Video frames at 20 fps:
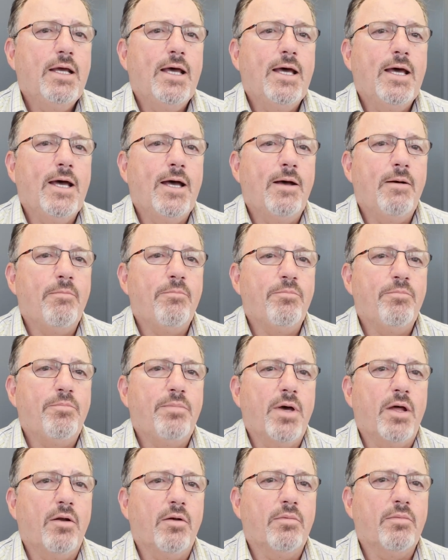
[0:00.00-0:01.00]
Um,
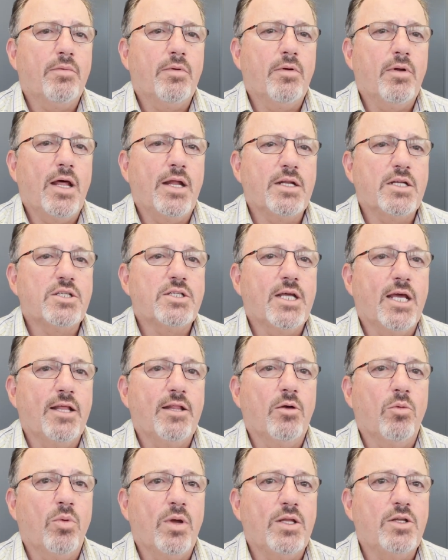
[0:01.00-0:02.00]
but understand
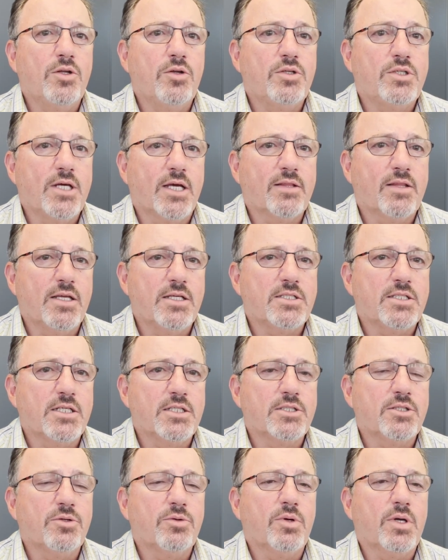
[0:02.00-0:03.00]
that we do take these
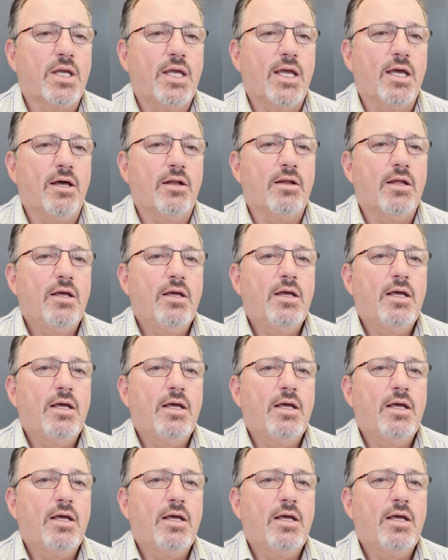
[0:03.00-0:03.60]
things into account,